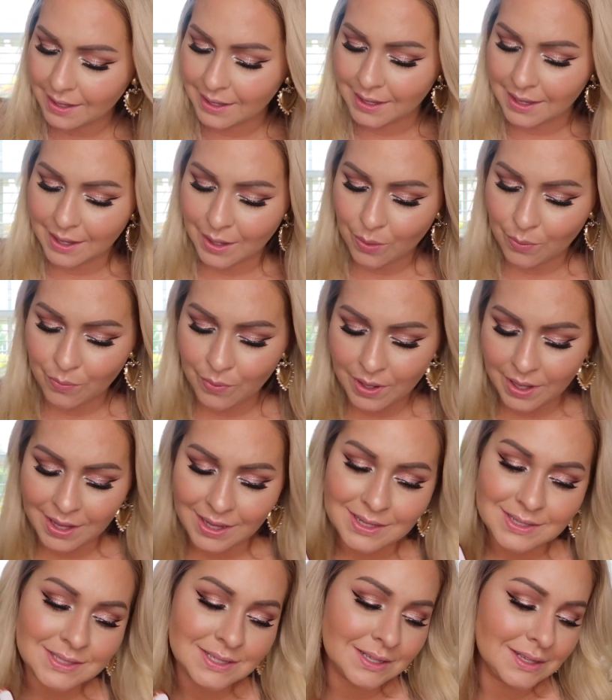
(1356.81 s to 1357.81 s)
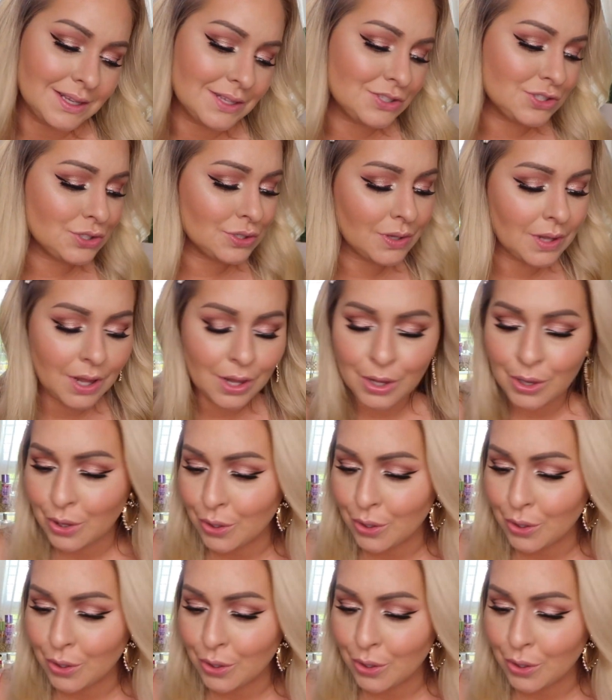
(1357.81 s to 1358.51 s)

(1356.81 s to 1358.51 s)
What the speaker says: I can't wait to get you all